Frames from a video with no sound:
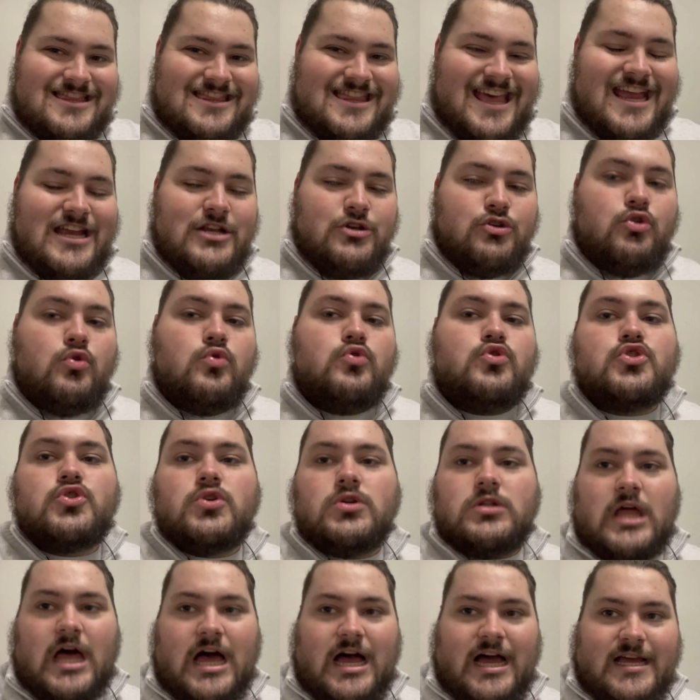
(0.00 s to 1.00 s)
They
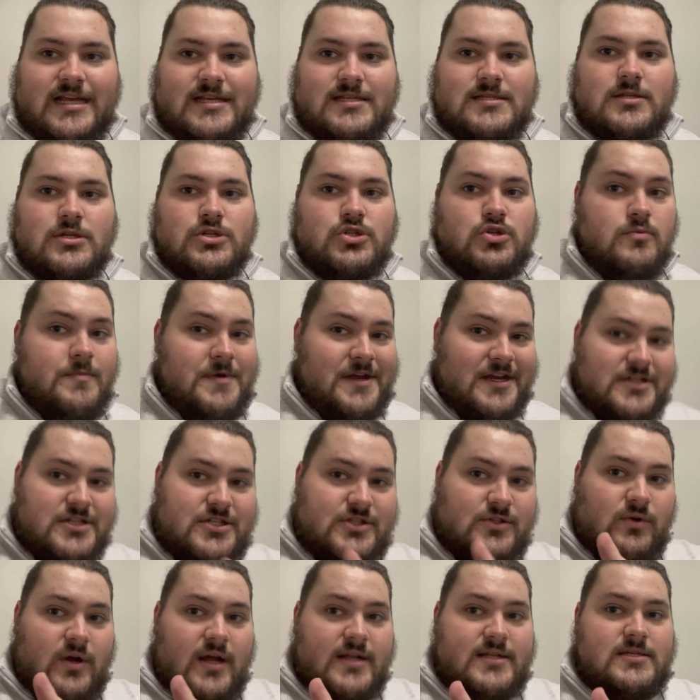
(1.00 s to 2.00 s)
neutralized the two
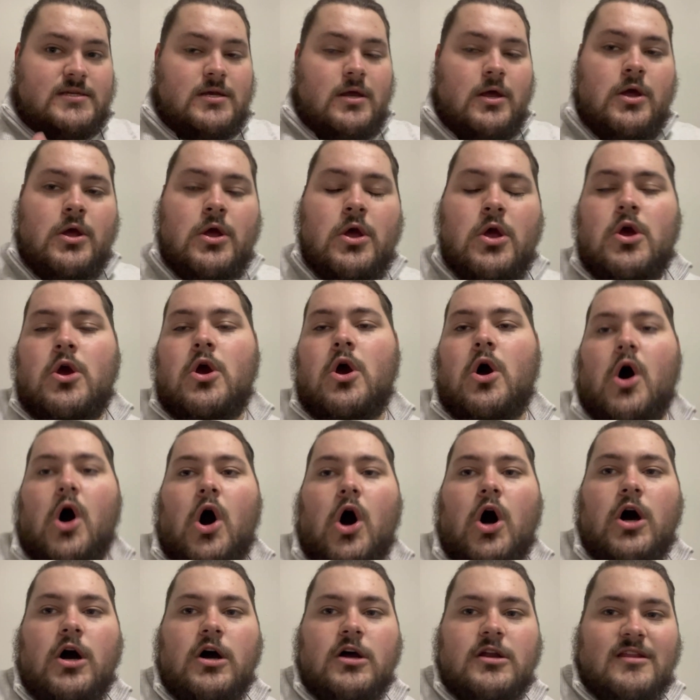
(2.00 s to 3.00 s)
biggest threats
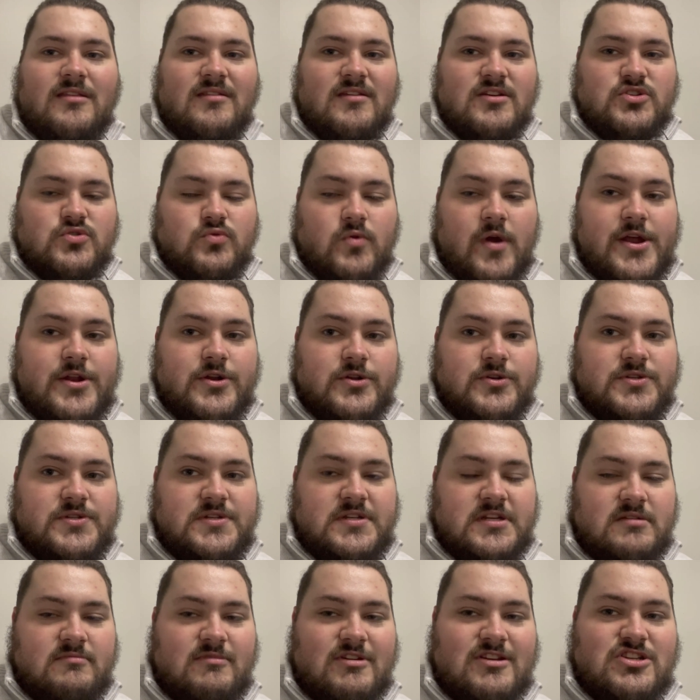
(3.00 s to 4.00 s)
on this Raiders
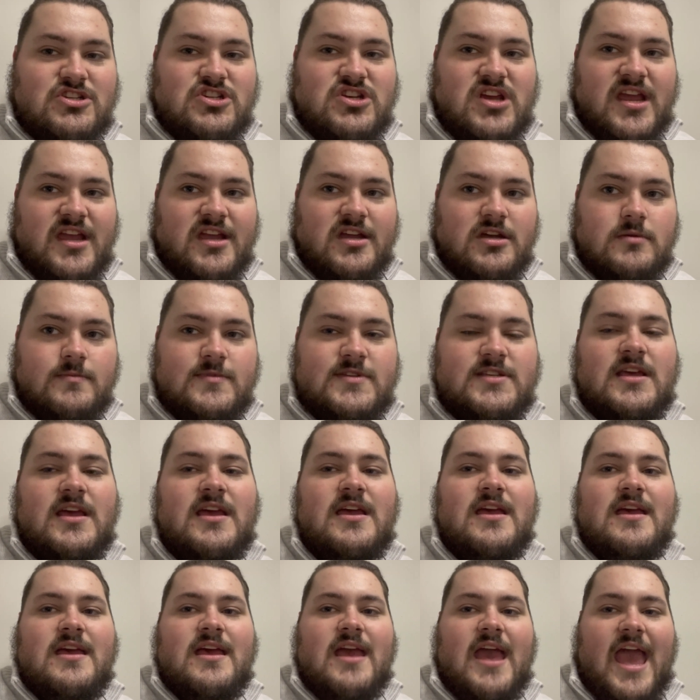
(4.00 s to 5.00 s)
team in Jacobs
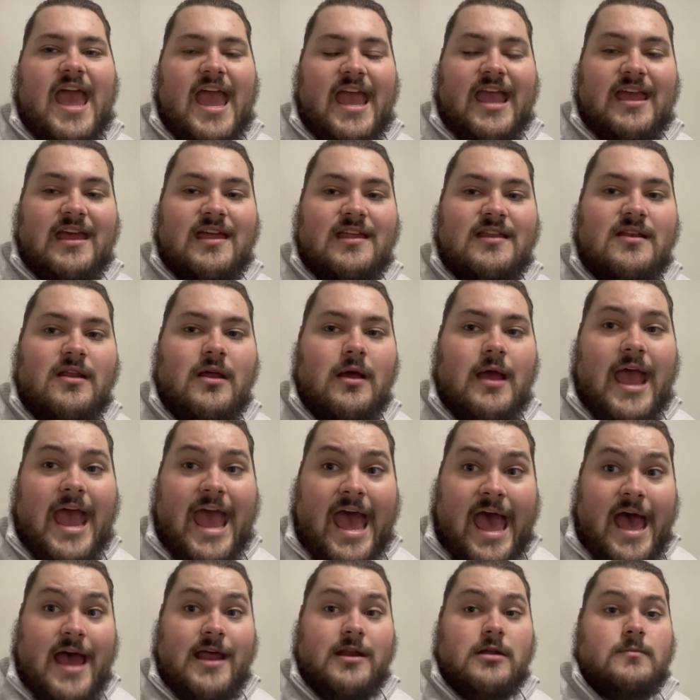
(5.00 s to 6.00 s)
and
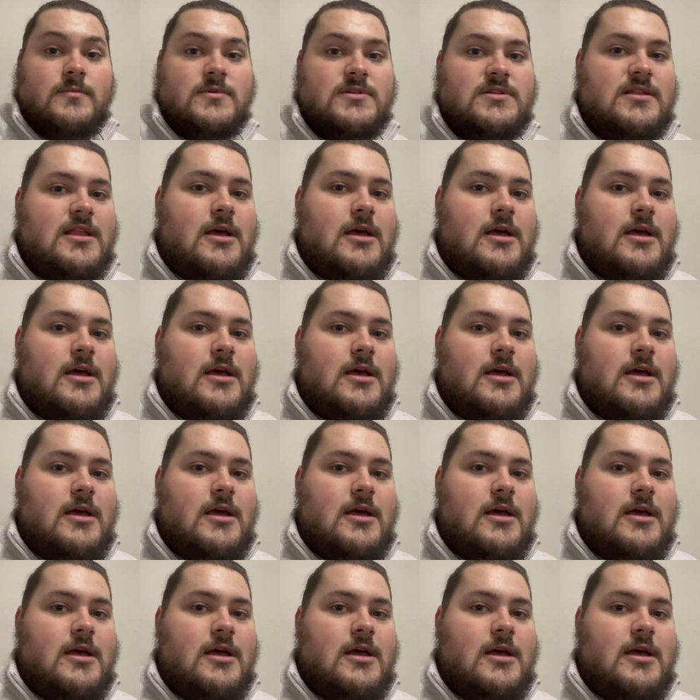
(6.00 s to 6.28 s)
Adams.